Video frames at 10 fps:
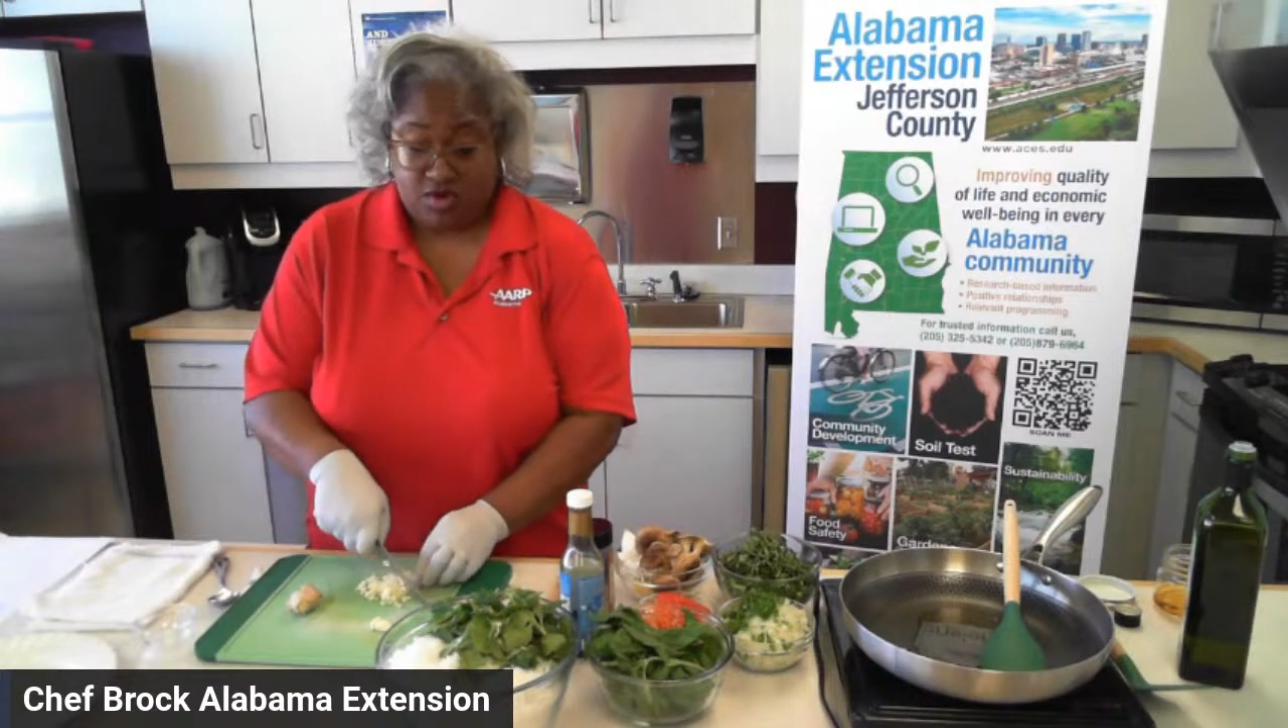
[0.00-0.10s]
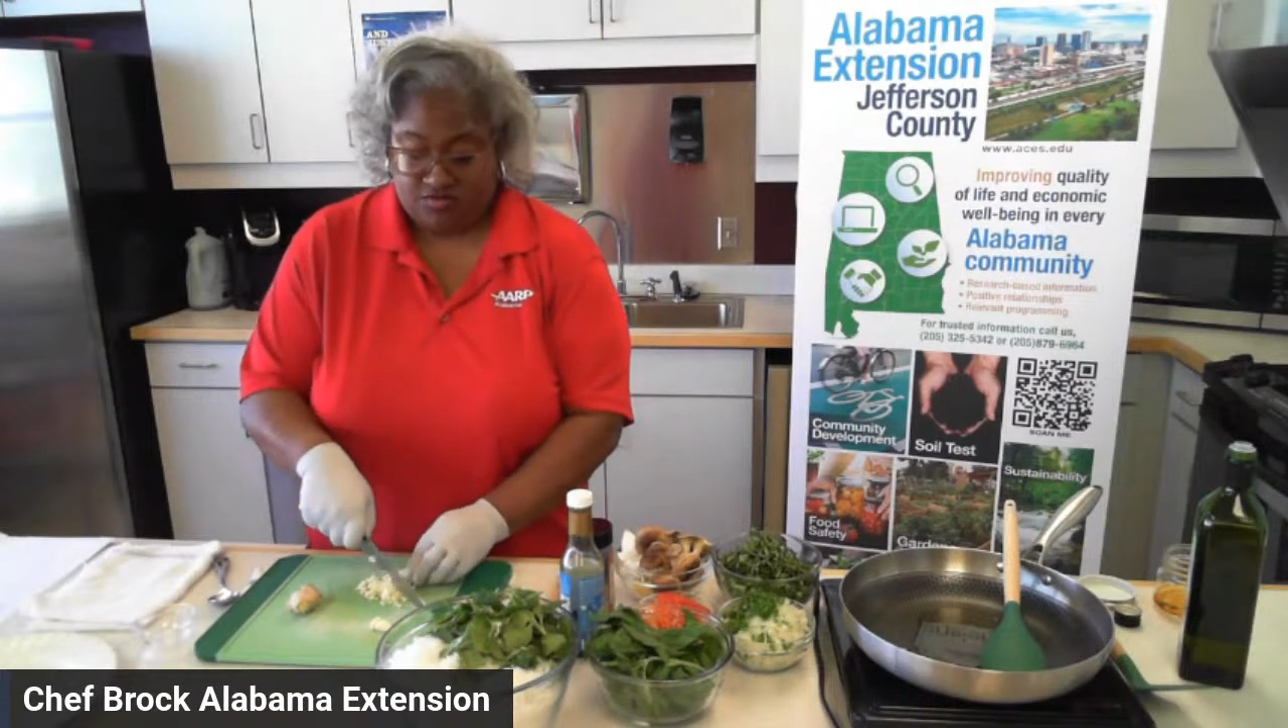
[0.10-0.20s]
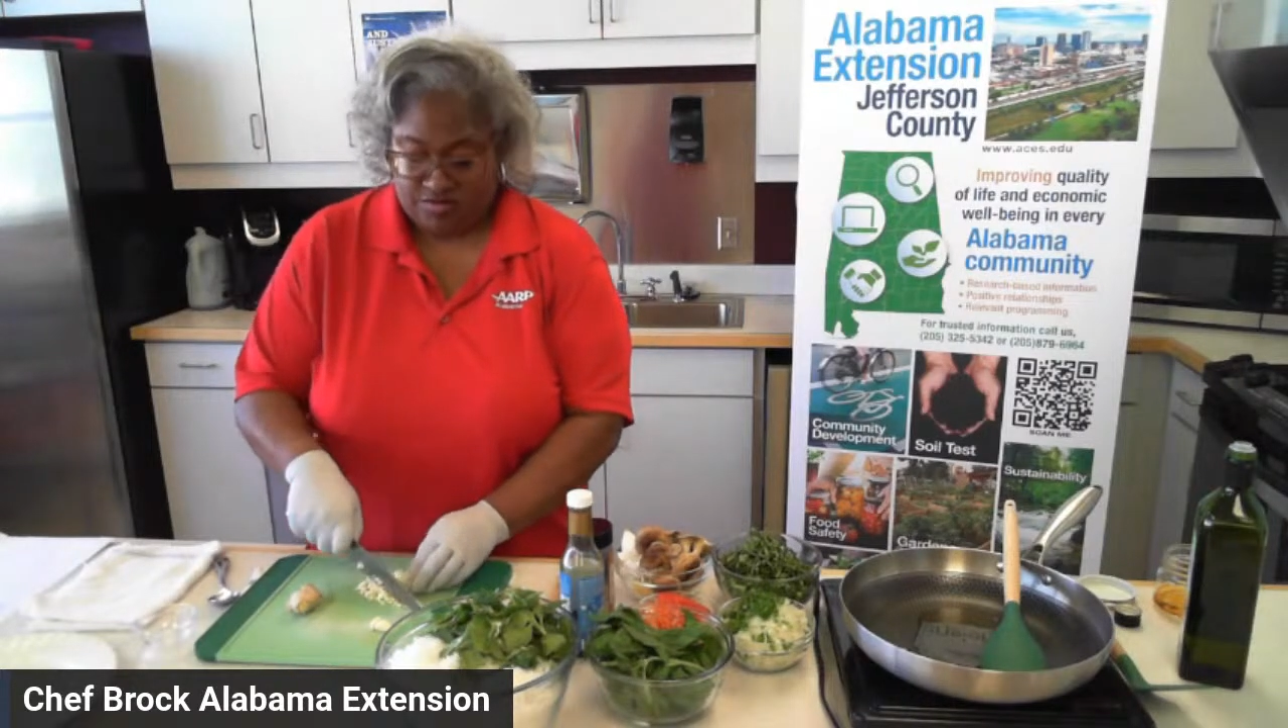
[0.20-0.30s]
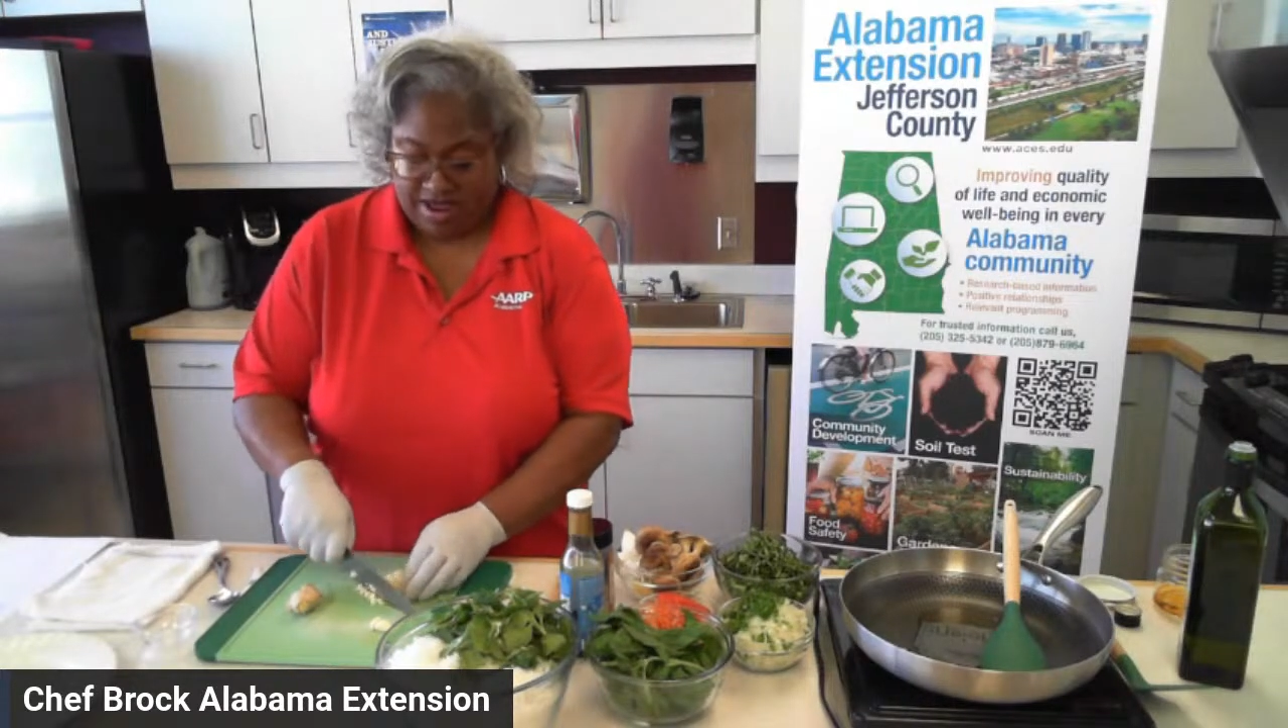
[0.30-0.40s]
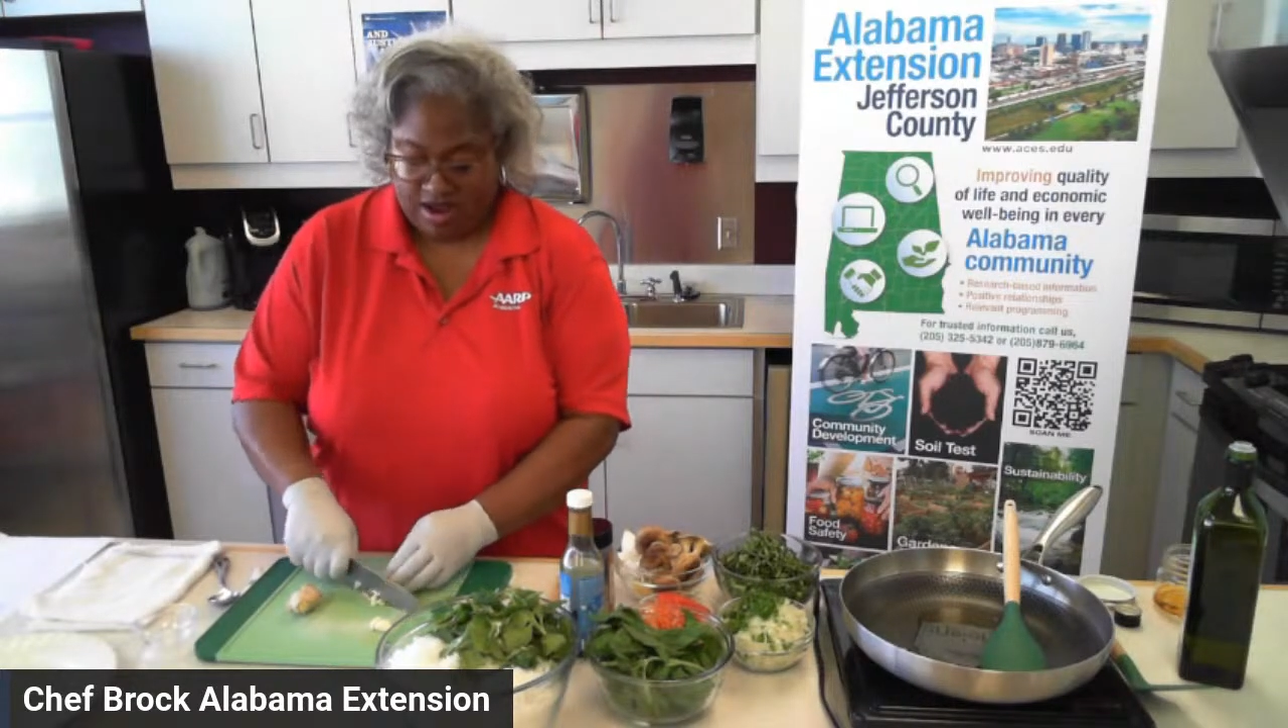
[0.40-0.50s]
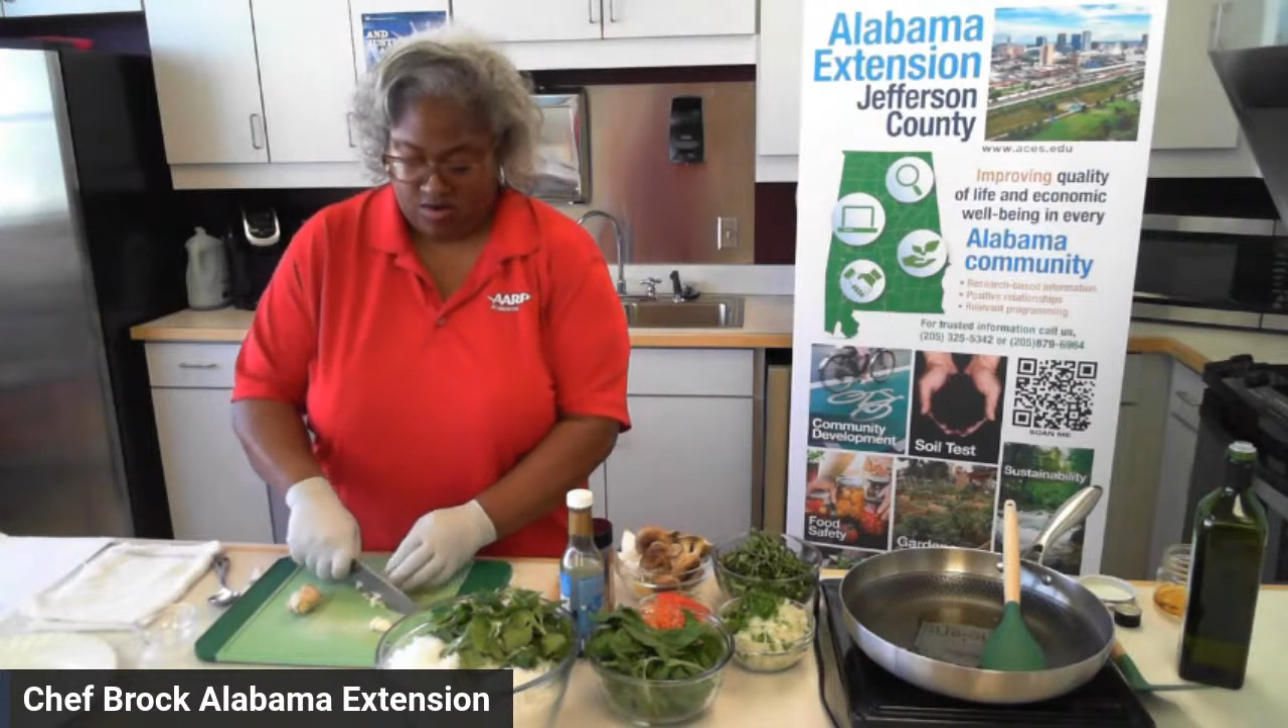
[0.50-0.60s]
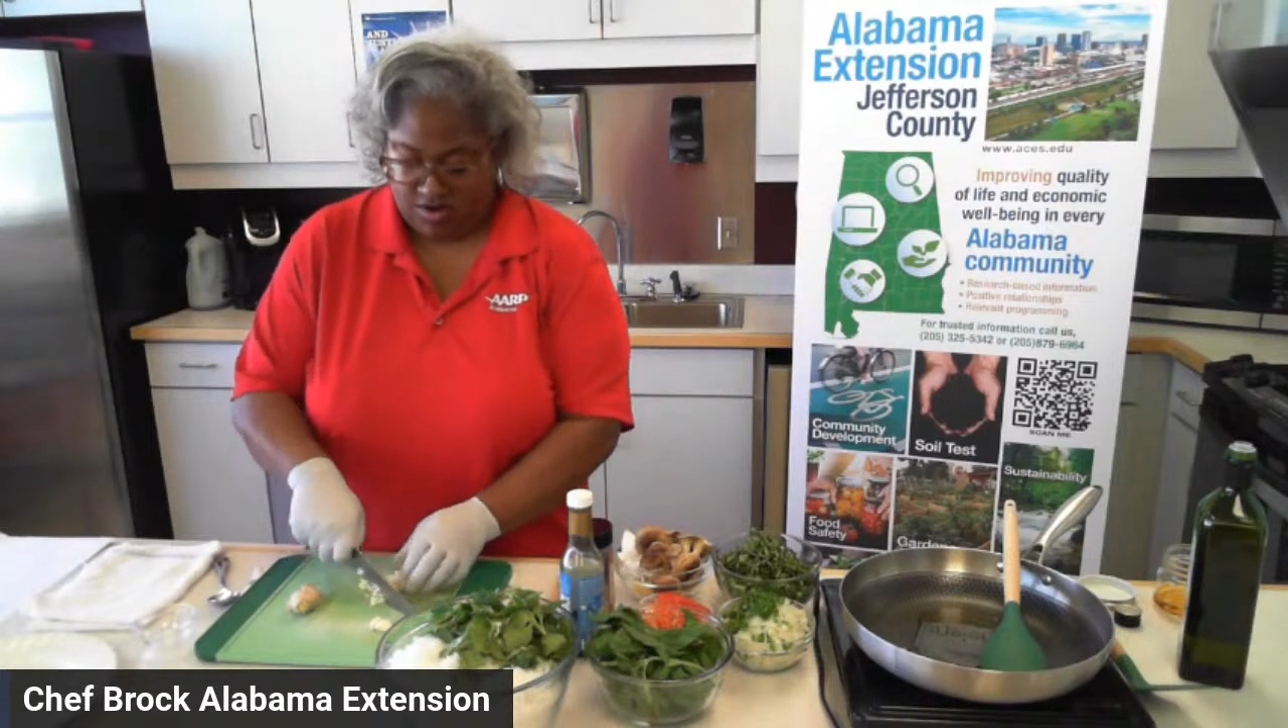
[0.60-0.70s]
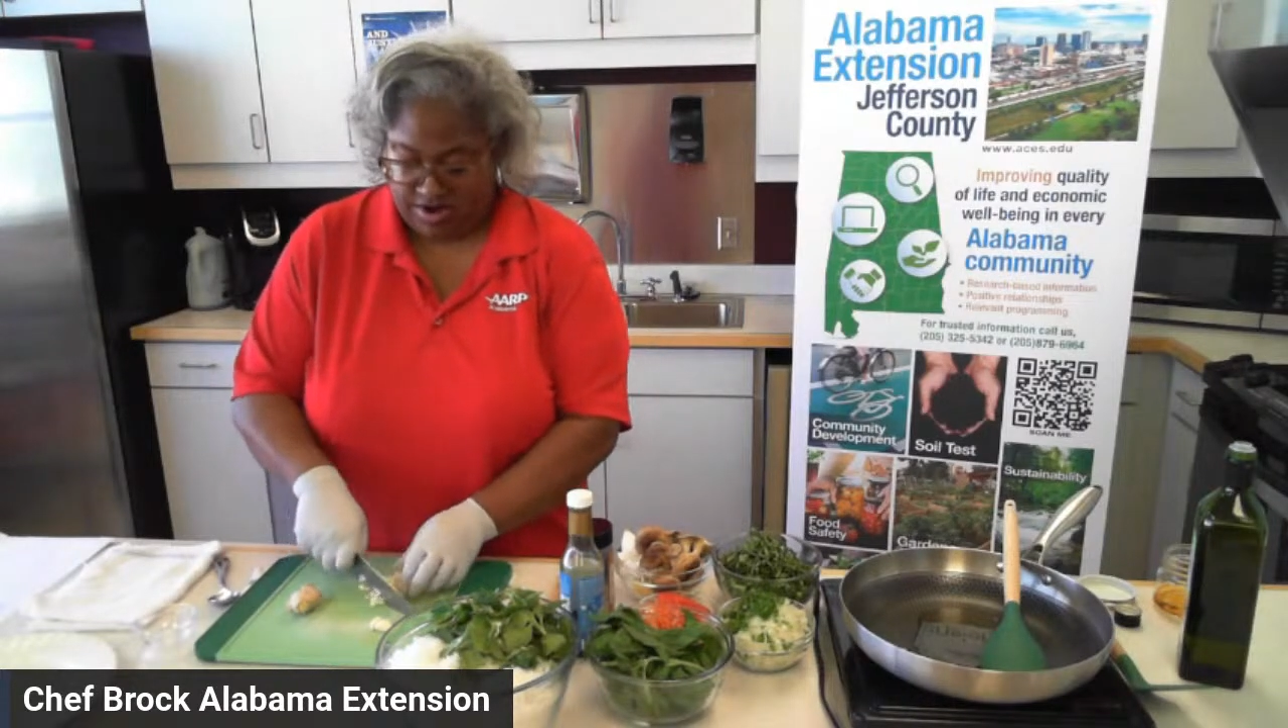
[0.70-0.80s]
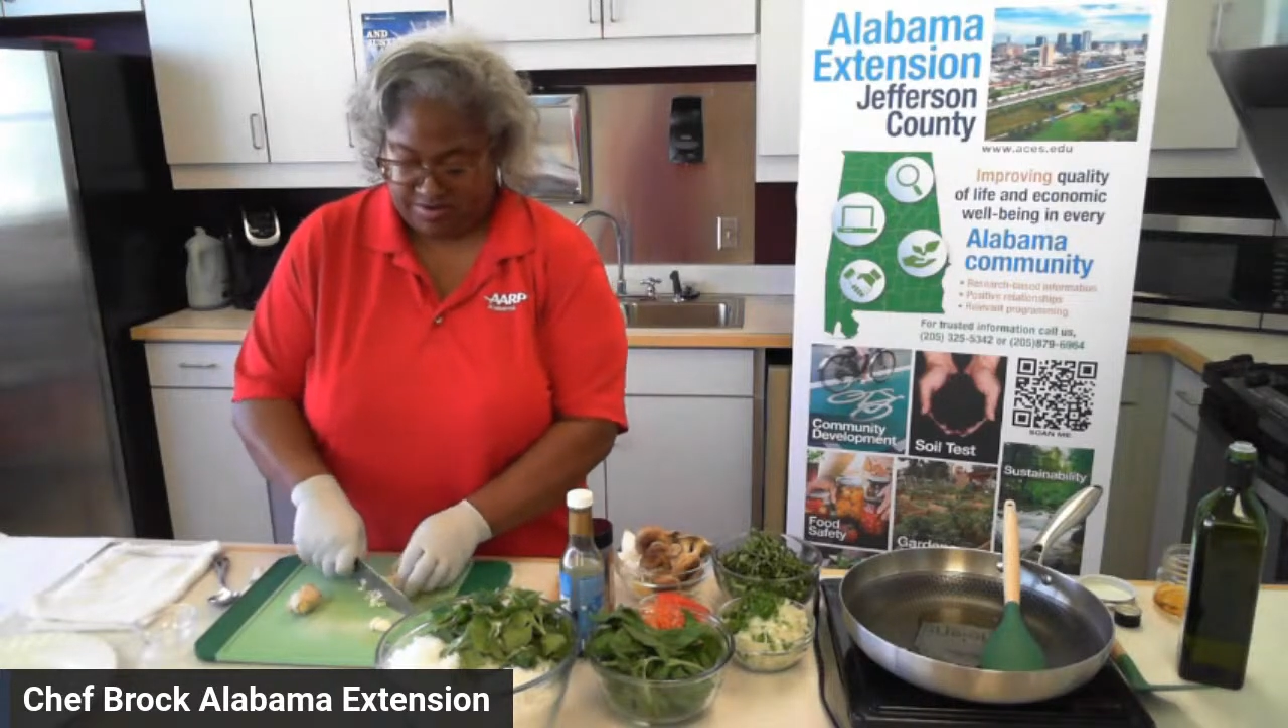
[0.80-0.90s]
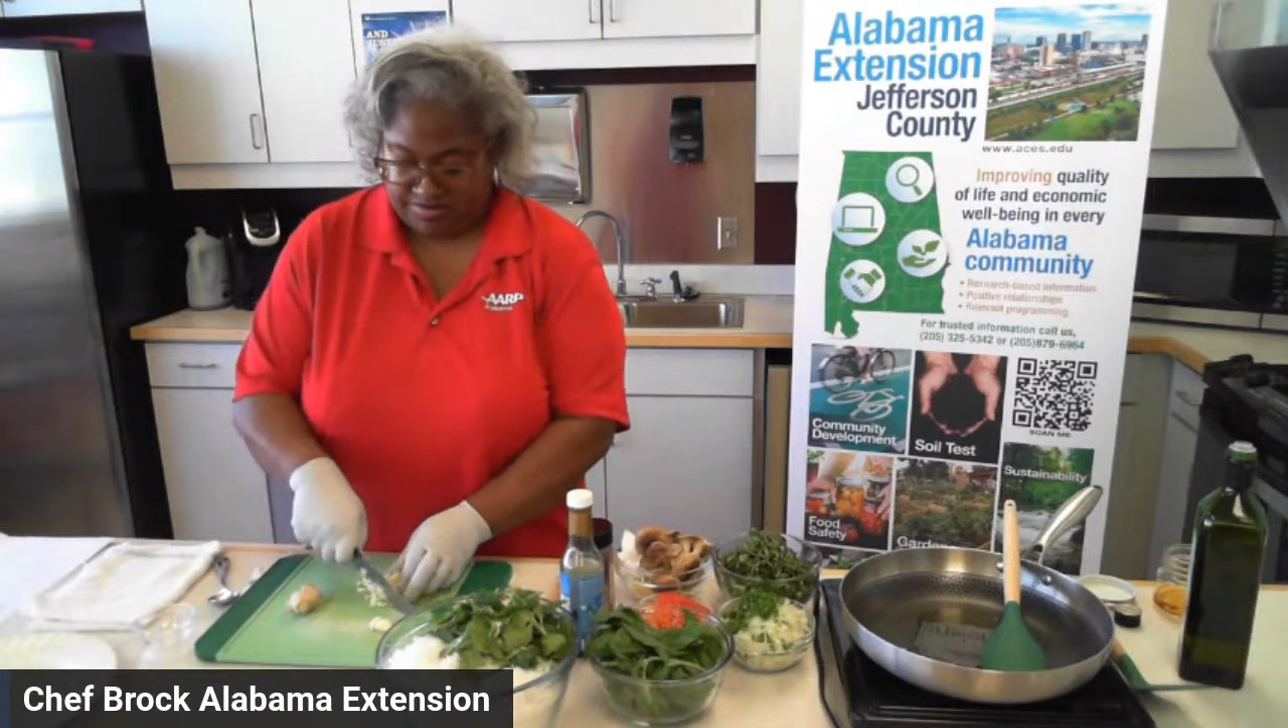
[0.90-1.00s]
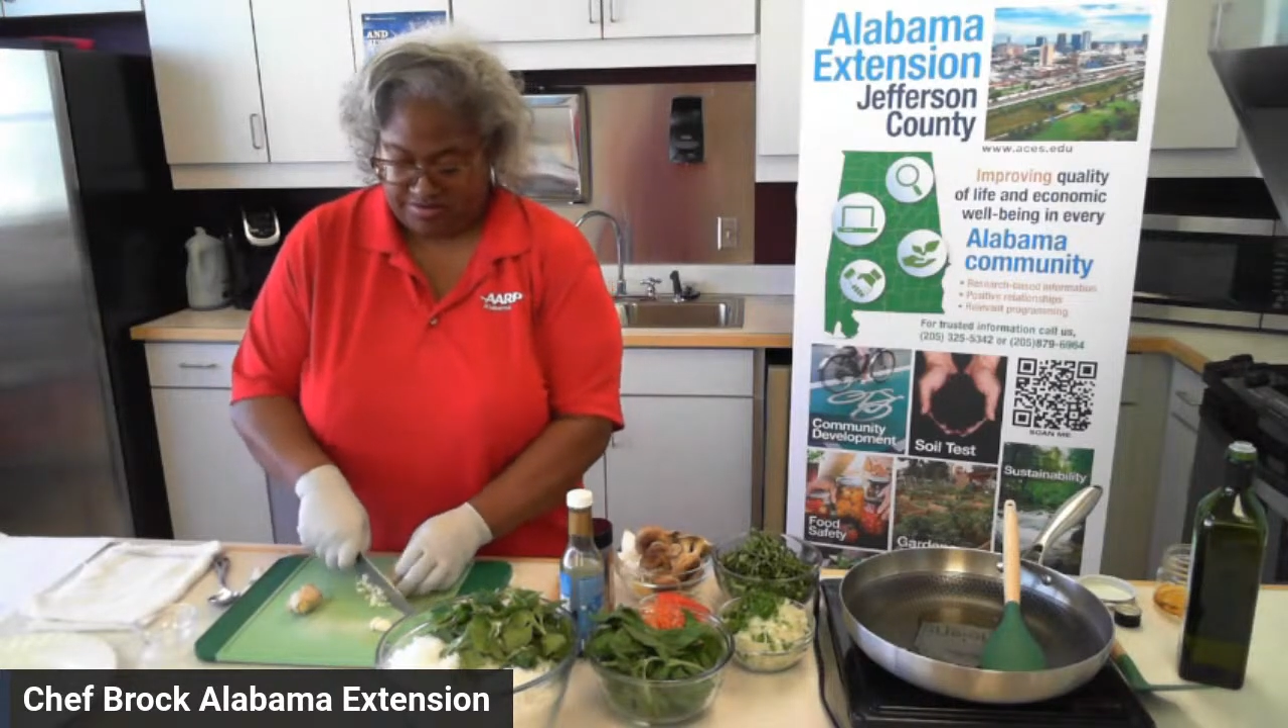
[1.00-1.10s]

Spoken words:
overpowering.